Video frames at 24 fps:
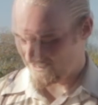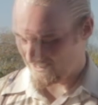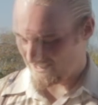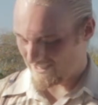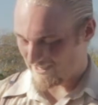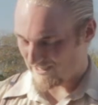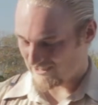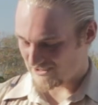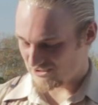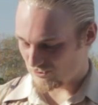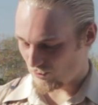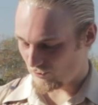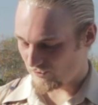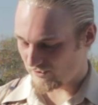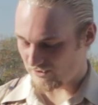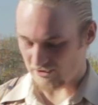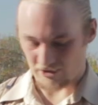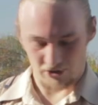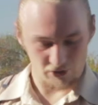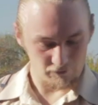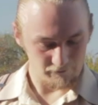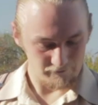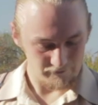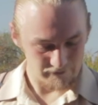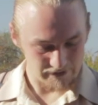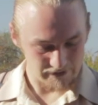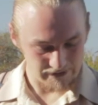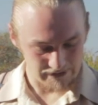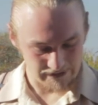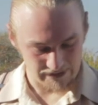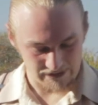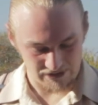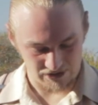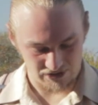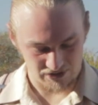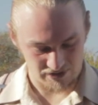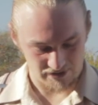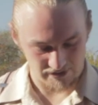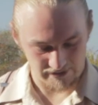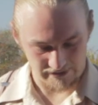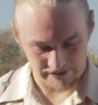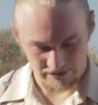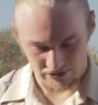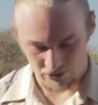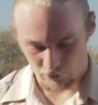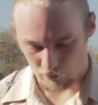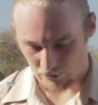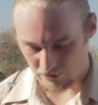So what we're going to do is,
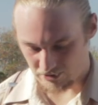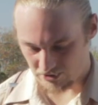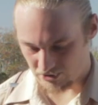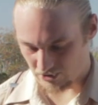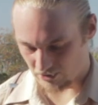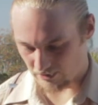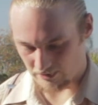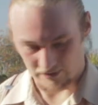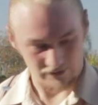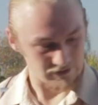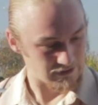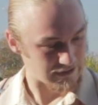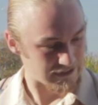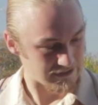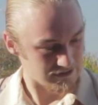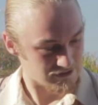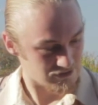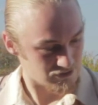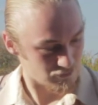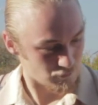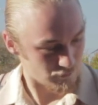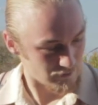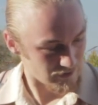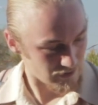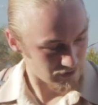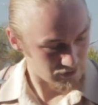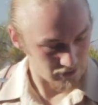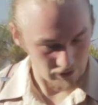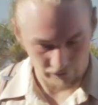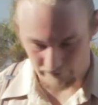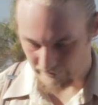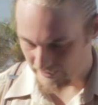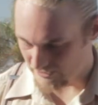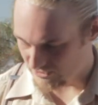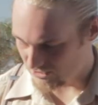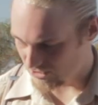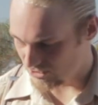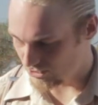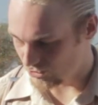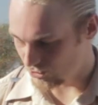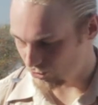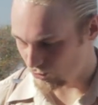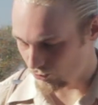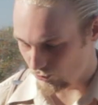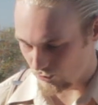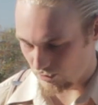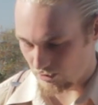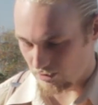into our stirring glass, we're going
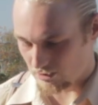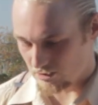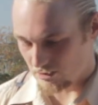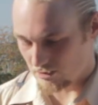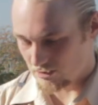to